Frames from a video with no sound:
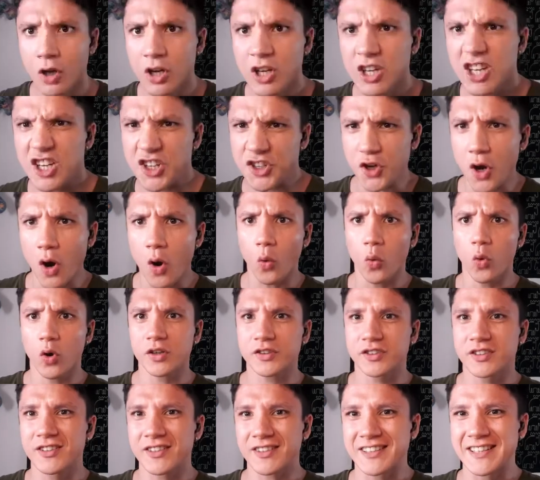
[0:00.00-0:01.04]
Yo,
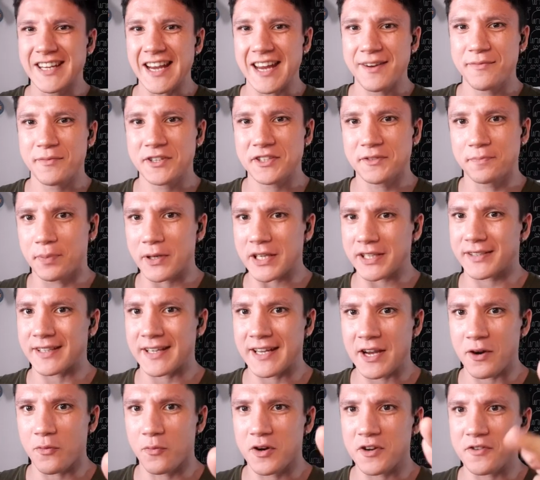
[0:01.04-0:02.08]
what's good gamers? Peter
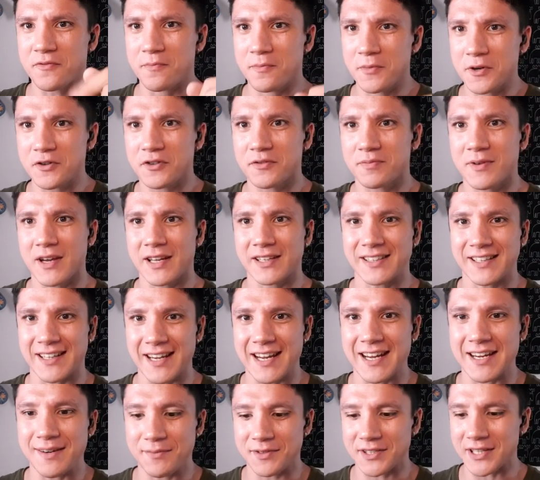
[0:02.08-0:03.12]
here with Mooseman
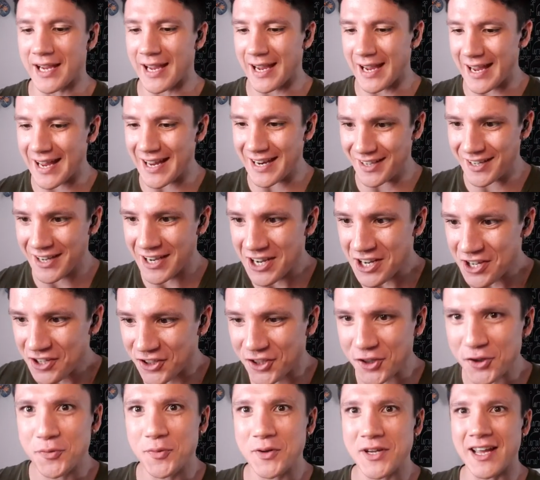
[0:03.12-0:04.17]
Games, and
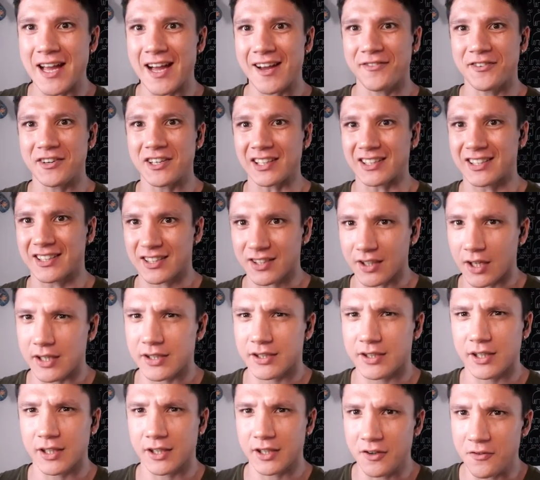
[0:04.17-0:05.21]
do we have an
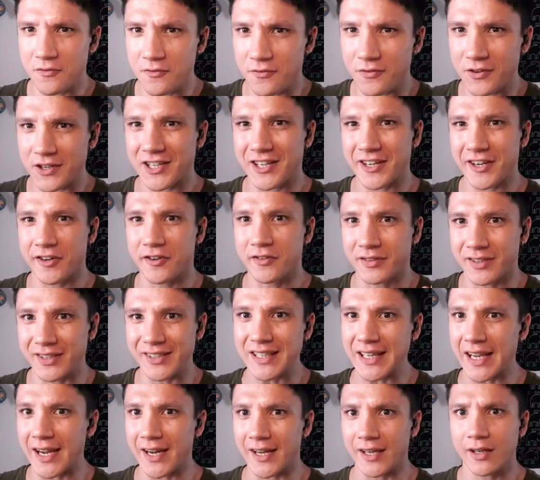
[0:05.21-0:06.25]
exciting video
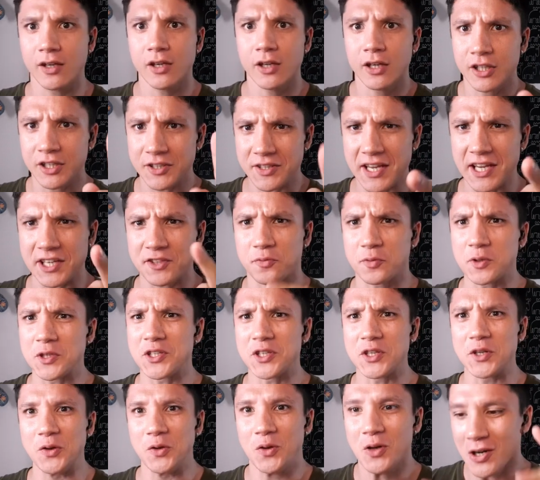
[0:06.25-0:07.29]
today? Yes, we
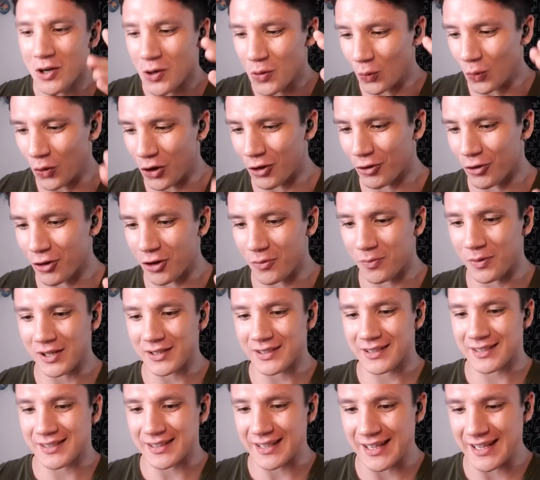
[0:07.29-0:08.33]
do. War
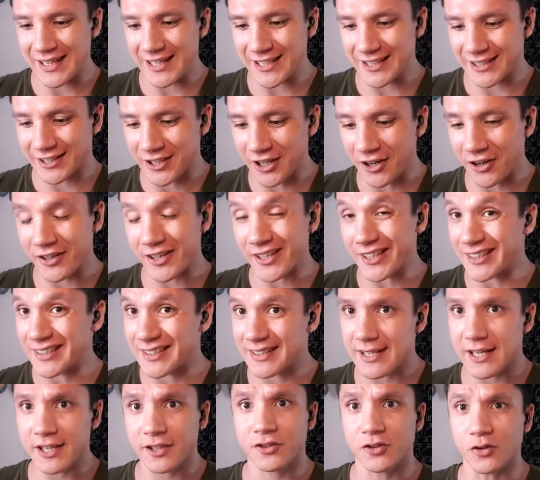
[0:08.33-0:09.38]
Robots is turning
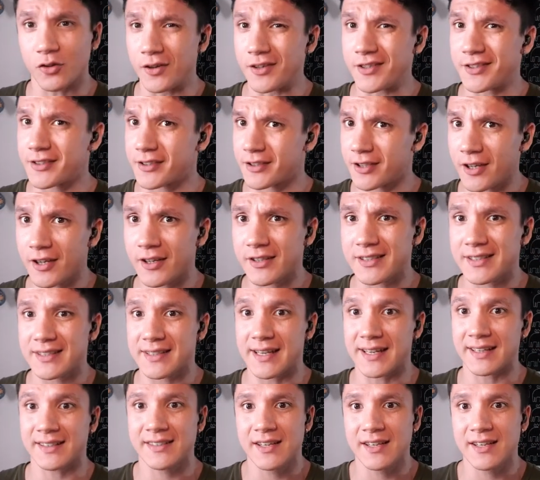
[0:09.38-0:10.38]
6, or it's turned 6,